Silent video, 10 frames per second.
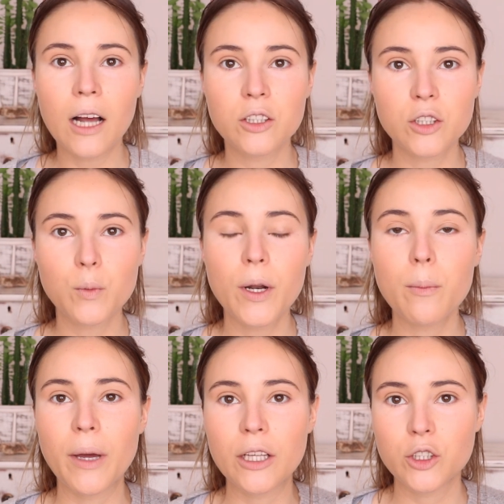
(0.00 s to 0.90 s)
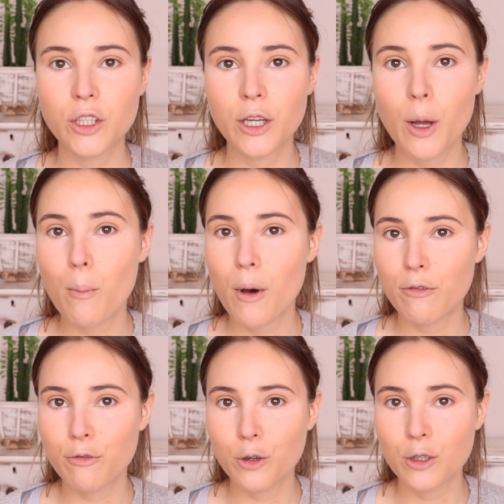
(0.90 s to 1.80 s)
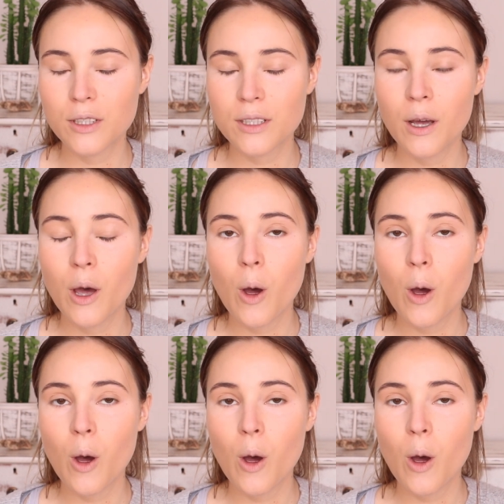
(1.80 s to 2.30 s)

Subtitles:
I just want to mention my first